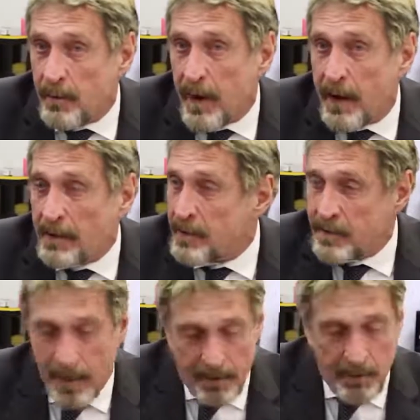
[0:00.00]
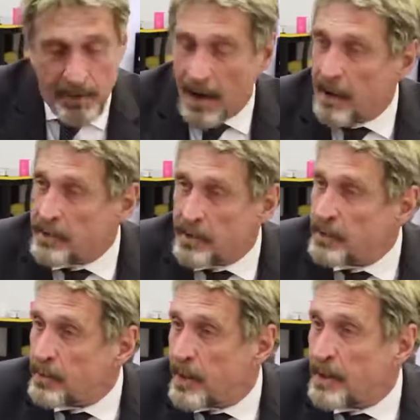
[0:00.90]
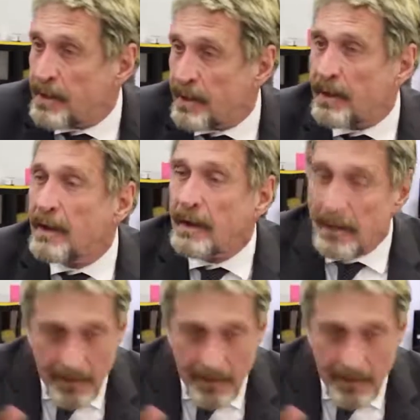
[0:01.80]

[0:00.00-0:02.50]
bank to check your balance or do anything,